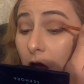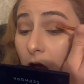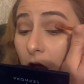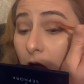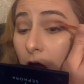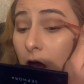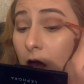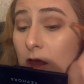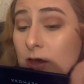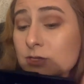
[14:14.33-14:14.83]

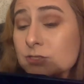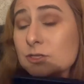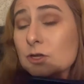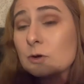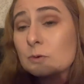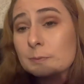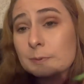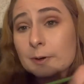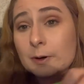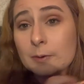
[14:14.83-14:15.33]

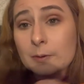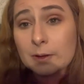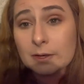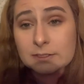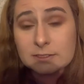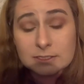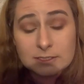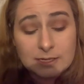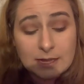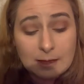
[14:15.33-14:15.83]
also broke
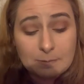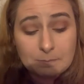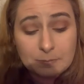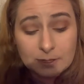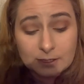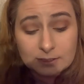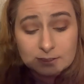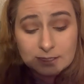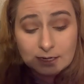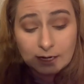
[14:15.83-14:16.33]
into that
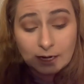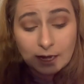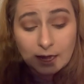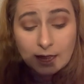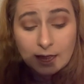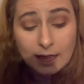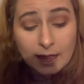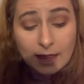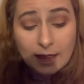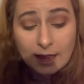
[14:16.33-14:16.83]
building
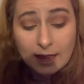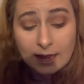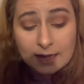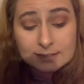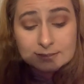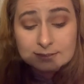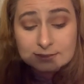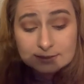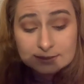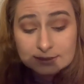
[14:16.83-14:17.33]

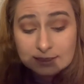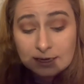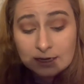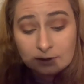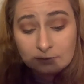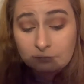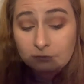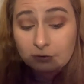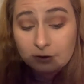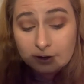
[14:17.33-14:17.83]
and
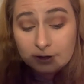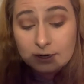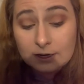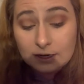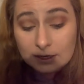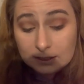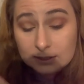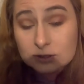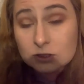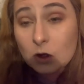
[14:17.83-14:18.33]
seen for
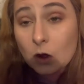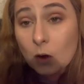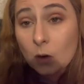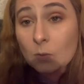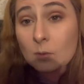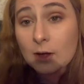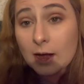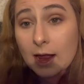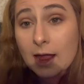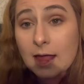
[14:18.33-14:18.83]
his
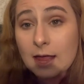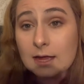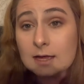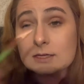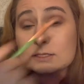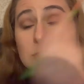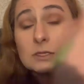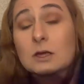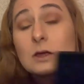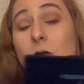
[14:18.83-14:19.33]
own
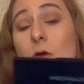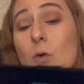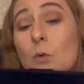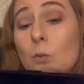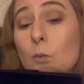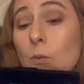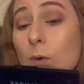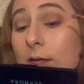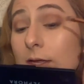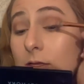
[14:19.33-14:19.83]
eyes
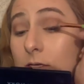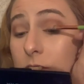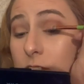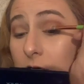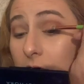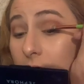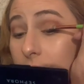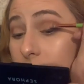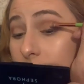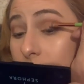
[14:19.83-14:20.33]

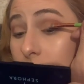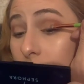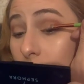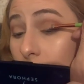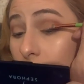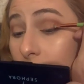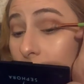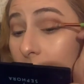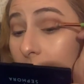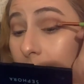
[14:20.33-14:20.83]
wheelchairs
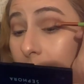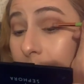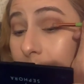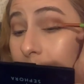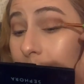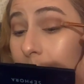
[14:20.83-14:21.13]
moving,